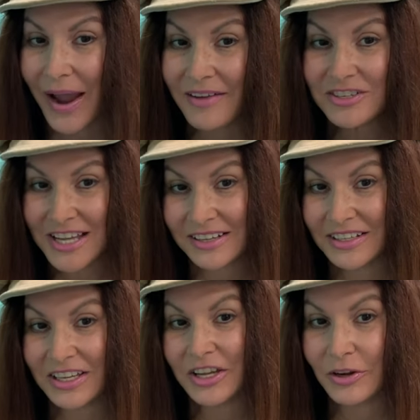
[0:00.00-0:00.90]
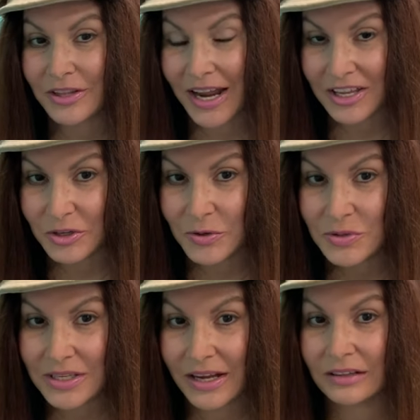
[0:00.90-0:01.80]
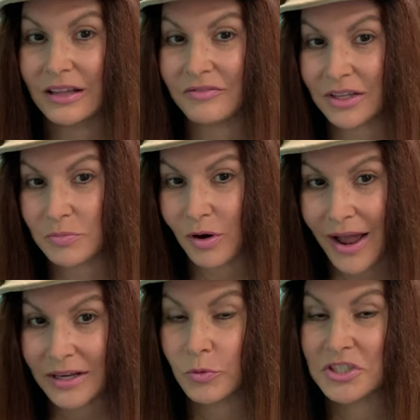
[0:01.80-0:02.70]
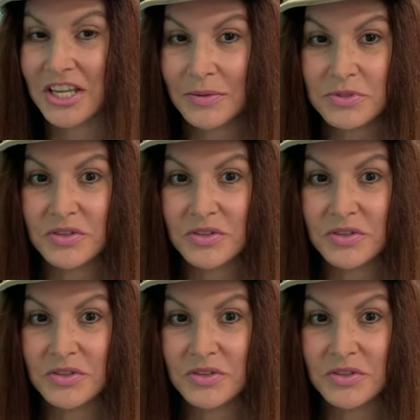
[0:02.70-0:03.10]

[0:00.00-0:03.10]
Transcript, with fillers: I have a technique here that I use and a lovely product which keeps